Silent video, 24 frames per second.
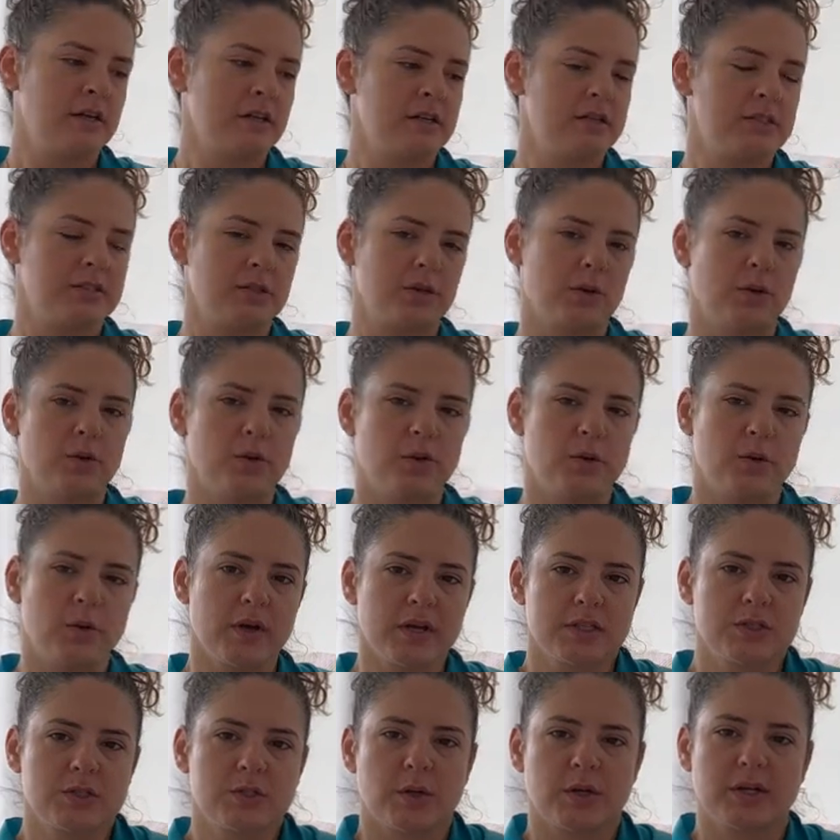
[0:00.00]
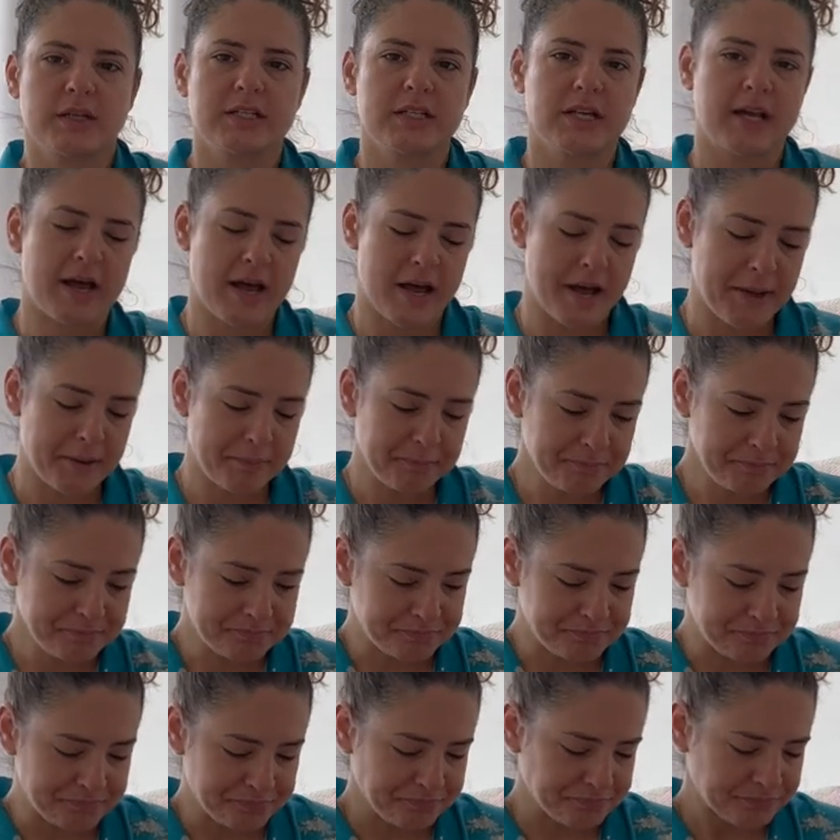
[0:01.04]
So, quick story time.
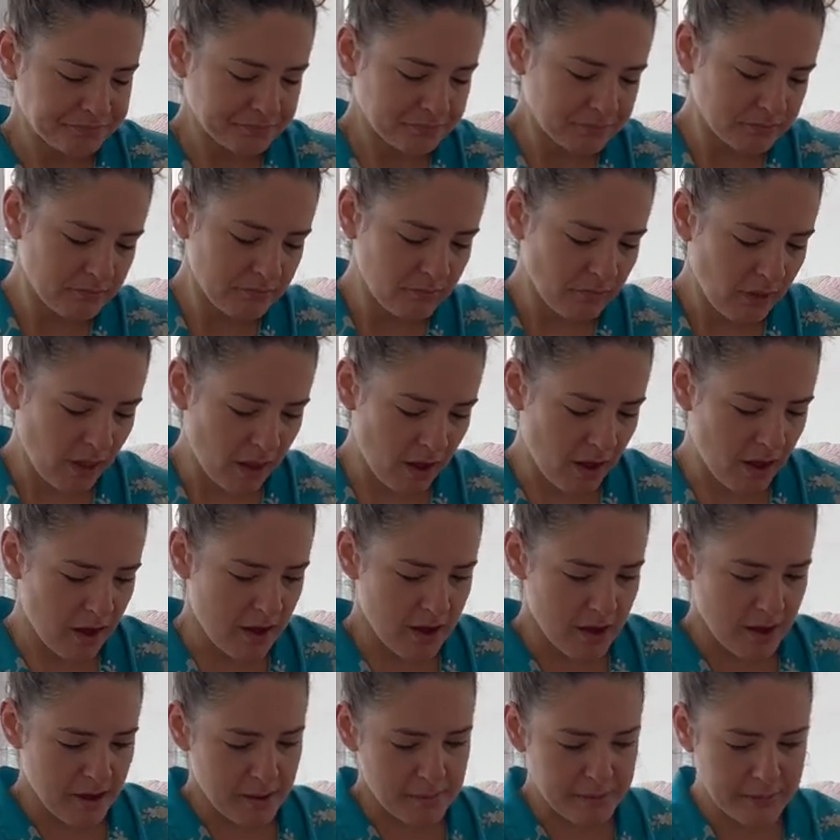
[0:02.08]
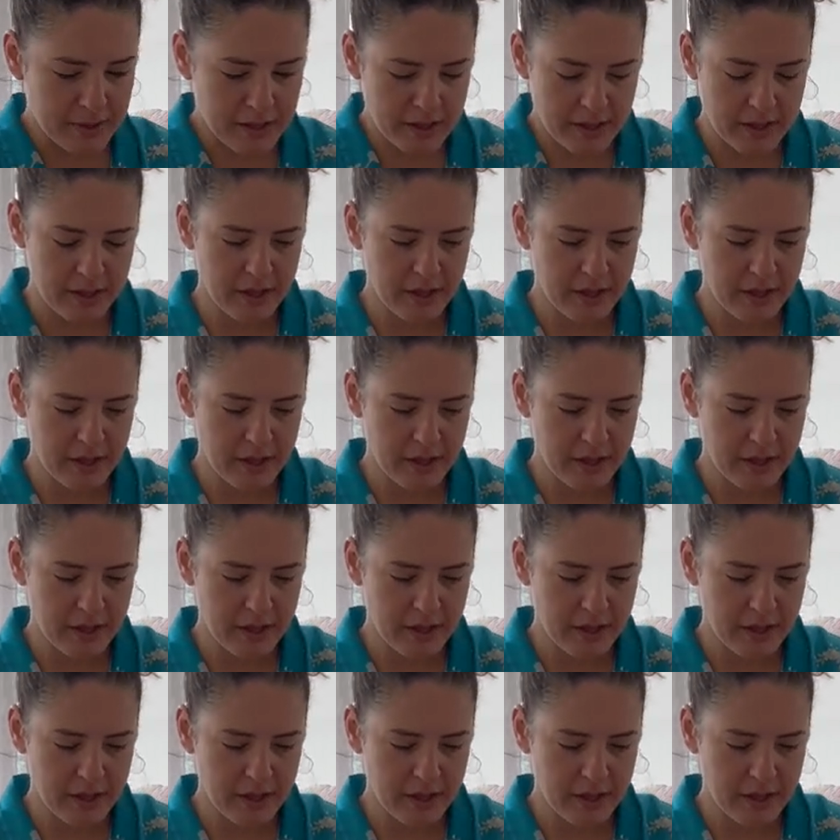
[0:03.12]
Um,